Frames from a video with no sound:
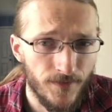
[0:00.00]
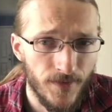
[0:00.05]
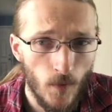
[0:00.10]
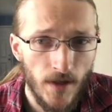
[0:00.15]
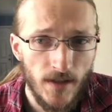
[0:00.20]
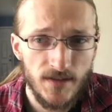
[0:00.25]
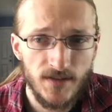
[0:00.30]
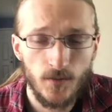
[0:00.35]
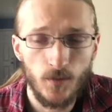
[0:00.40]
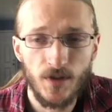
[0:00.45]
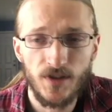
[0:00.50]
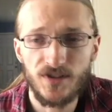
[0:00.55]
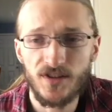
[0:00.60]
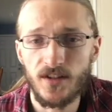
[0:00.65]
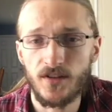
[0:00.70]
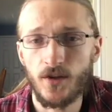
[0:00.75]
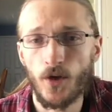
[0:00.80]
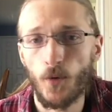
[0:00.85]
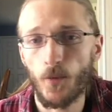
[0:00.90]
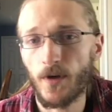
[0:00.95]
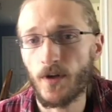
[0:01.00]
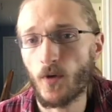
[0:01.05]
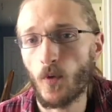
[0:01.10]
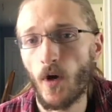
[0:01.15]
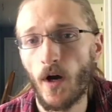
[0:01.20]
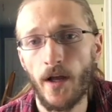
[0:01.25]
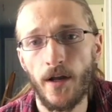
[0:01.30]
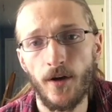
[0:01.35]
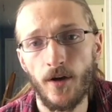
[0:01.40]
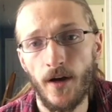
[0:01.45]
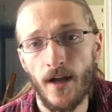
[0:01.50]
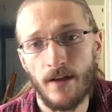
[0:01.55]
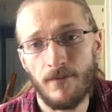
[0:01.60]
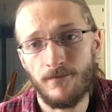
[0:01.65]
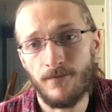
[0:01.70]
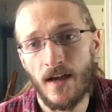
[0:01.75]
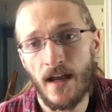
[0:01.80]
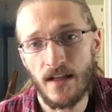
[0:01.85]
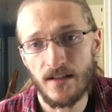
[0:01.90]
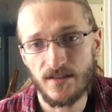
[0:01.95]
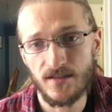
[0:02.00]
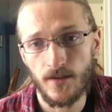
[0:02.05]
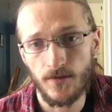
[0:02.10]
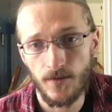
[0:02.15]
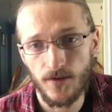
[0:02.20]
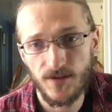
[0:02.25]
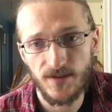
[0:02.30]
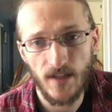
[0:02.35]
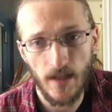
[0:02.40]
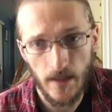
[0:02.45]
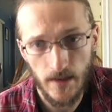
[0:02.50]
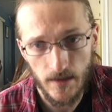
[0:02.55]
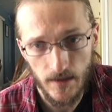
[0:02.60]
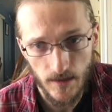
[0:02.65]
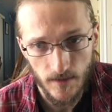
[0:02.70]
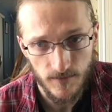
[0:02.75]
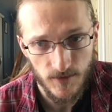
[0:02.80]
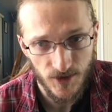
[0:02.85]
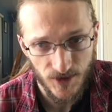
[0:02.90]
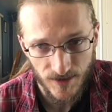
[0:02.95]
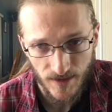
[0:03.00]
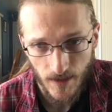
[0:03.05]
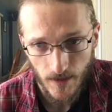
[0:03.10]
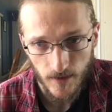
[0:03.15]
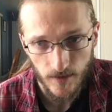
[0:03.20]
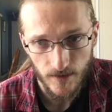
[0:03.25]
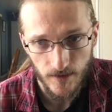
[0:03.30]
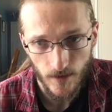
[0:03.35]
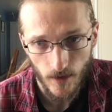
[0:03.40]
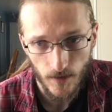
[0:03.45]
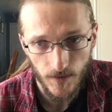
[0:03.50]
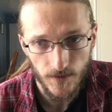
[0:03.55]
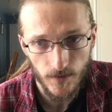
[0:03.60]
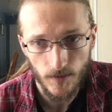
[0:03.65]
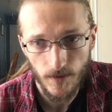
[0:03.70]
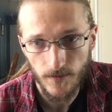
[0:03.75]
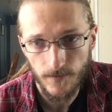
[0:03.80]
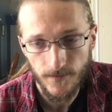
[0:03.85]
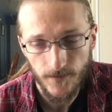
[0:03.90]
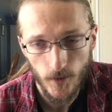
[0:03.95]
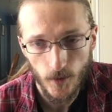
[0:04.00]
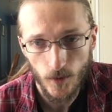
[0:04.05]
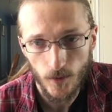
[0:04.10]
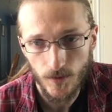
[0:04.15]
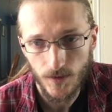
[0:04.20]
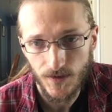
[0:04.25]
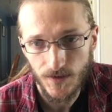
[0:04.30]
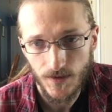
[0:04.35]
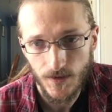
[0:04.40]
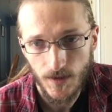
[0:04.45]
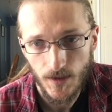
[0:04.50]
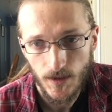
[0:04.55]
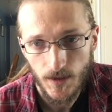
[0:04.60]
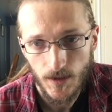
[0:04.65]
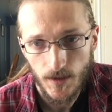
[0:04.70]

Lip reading: Ways in which that don't require advanced understanding of genetically altering foods